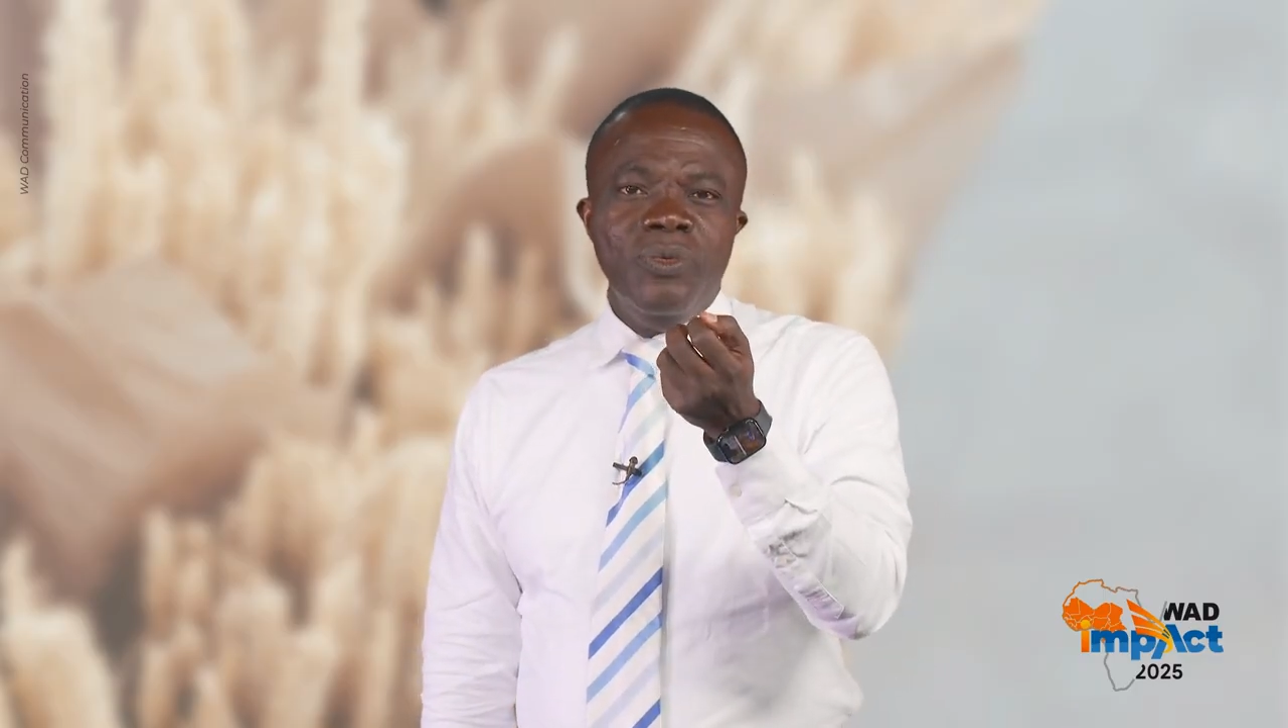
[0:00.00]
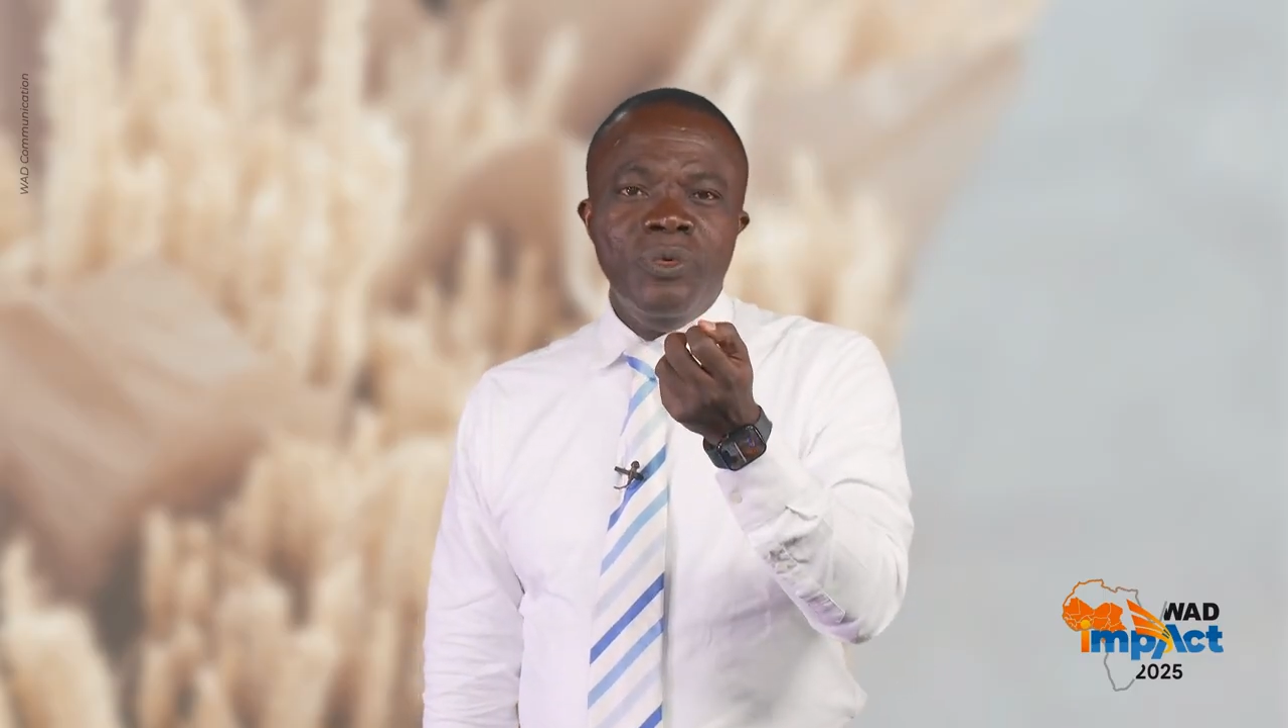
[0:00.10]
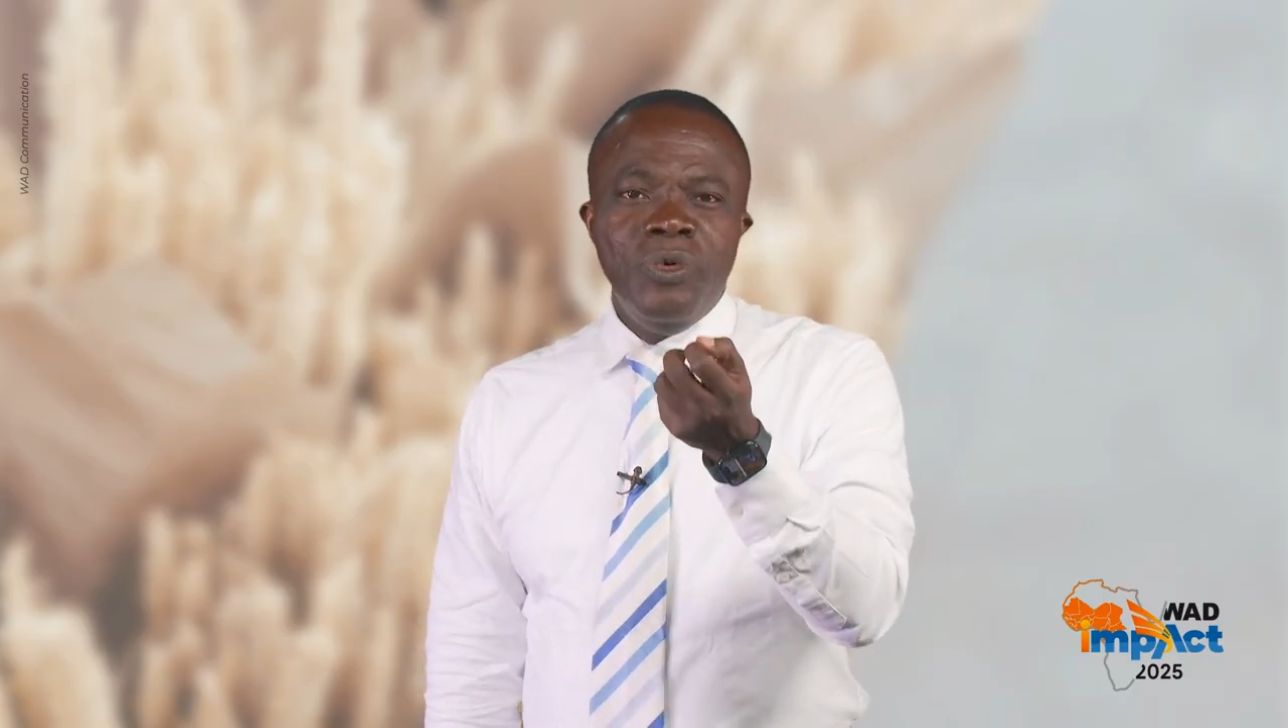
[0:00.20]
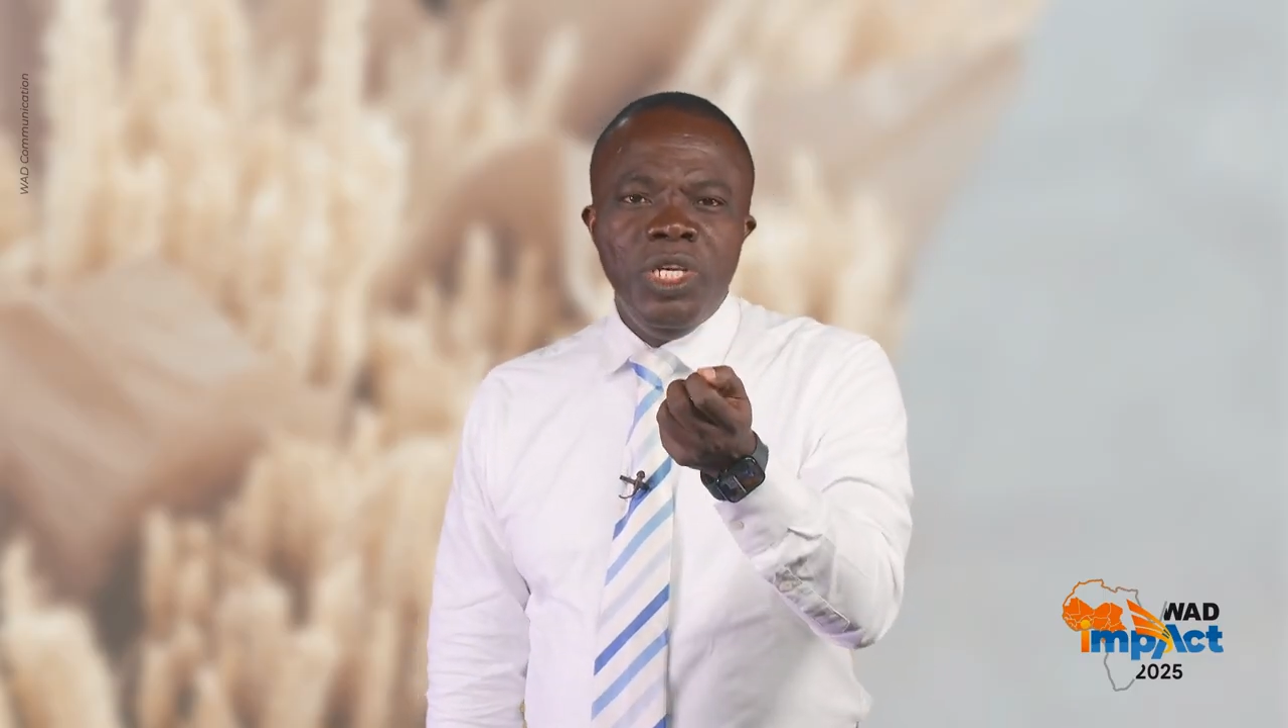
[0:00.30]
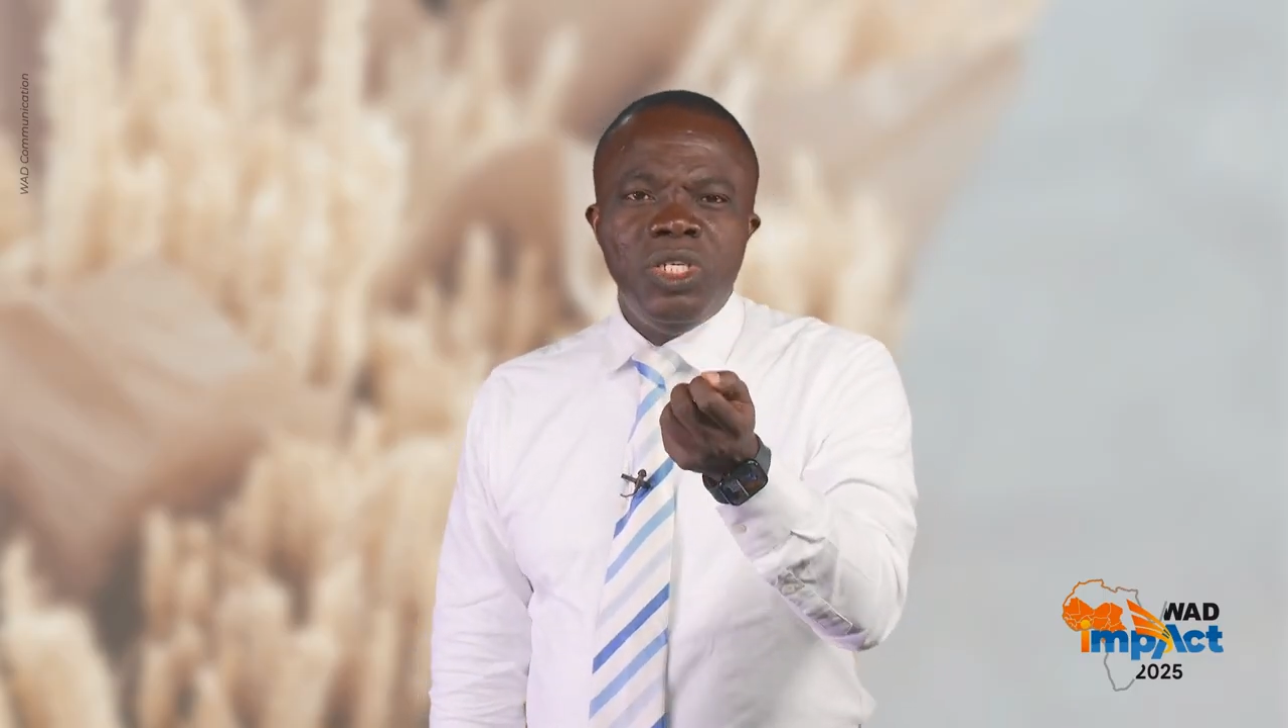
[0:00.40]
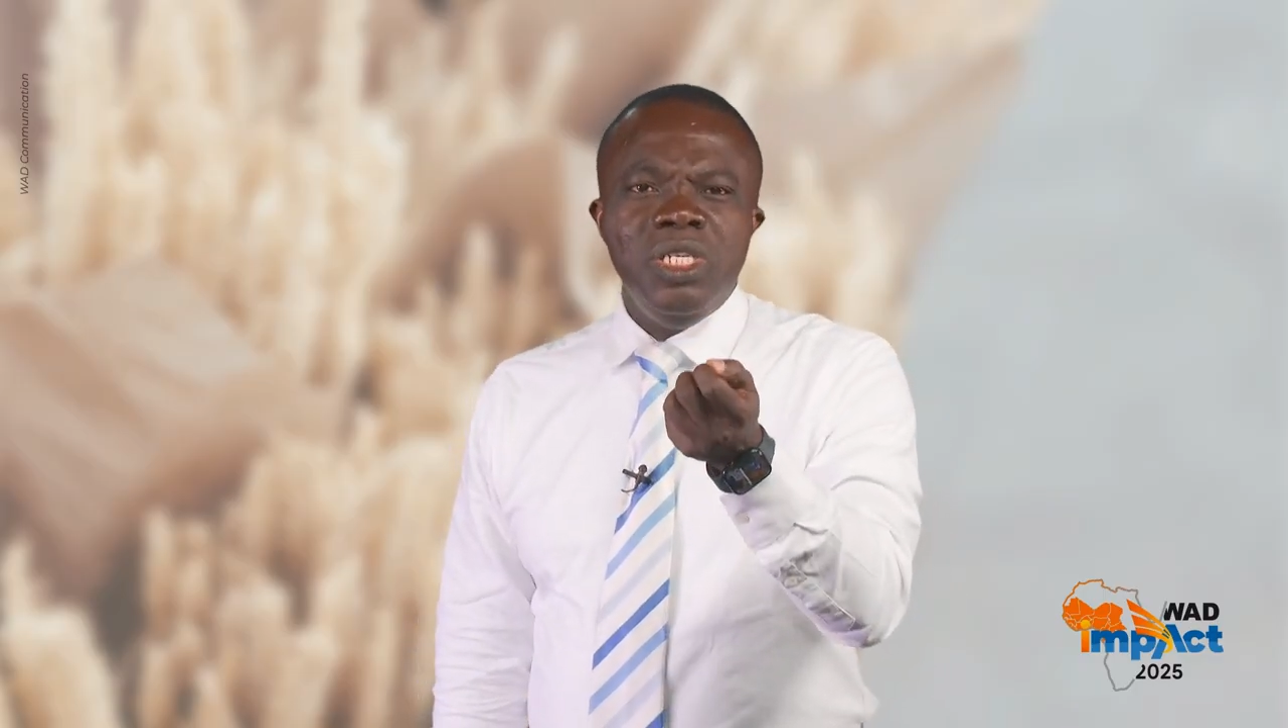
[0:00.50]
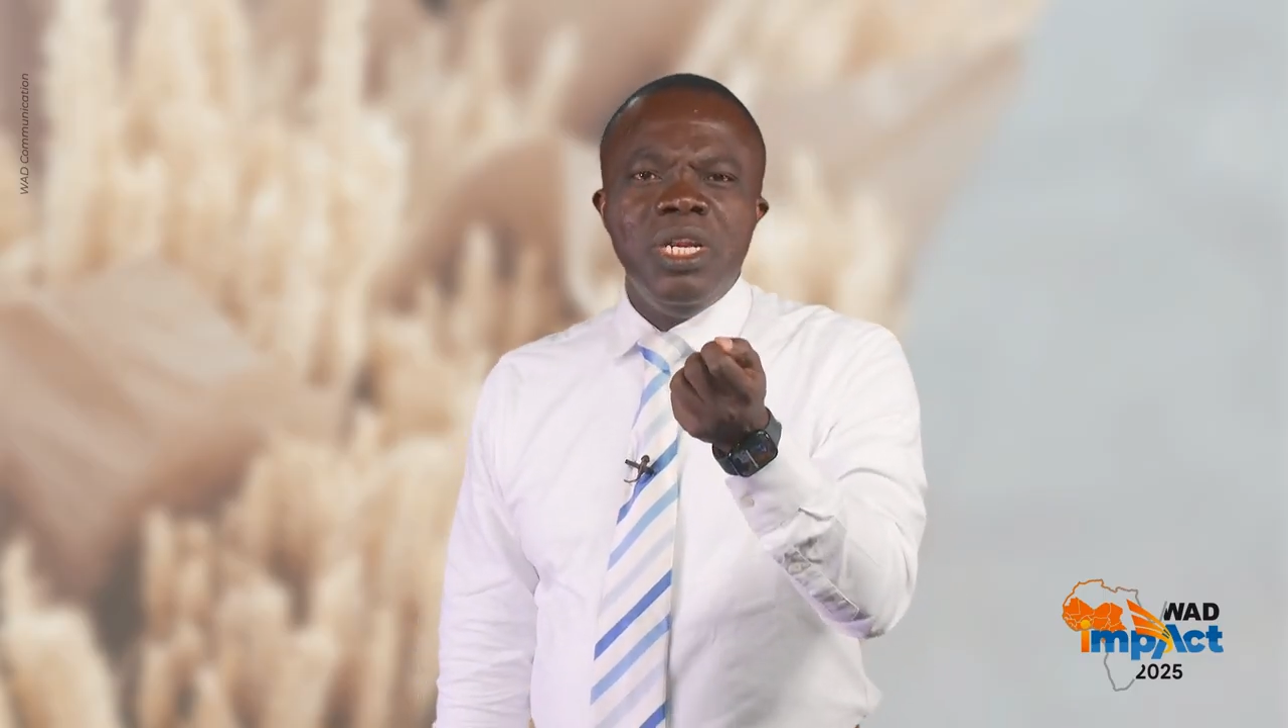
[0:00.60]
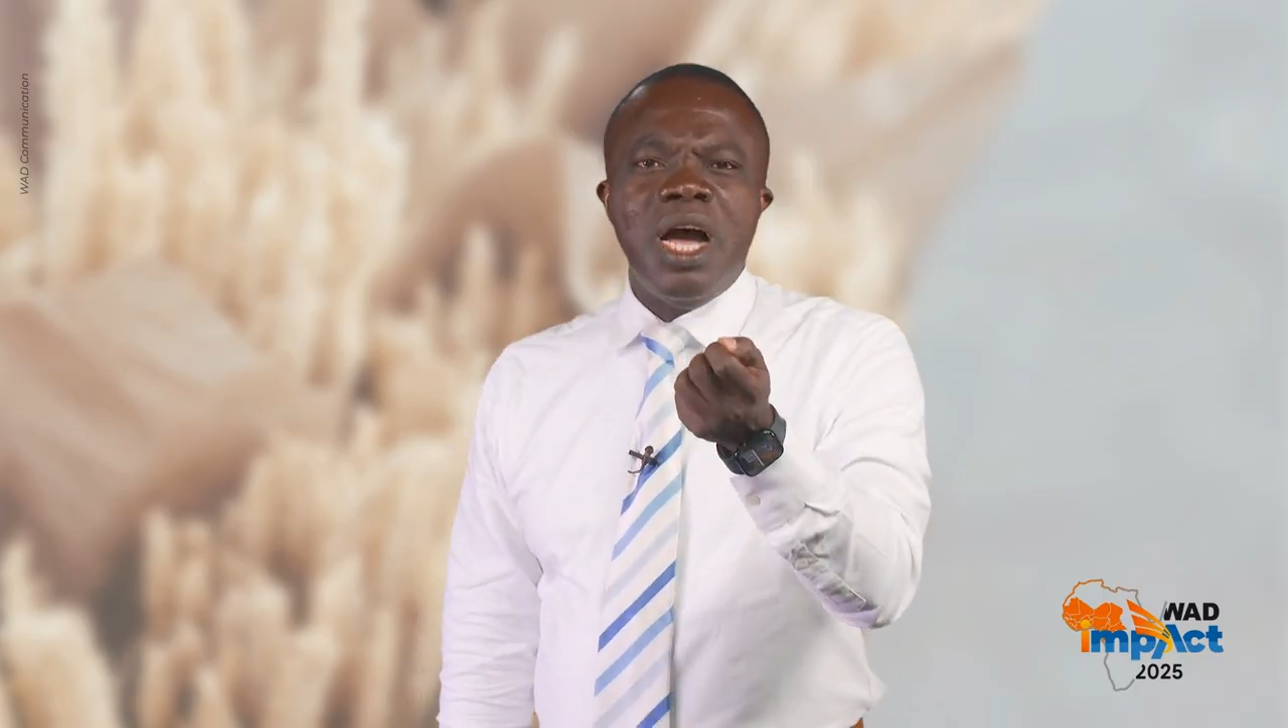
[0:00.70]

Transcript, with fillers: reaching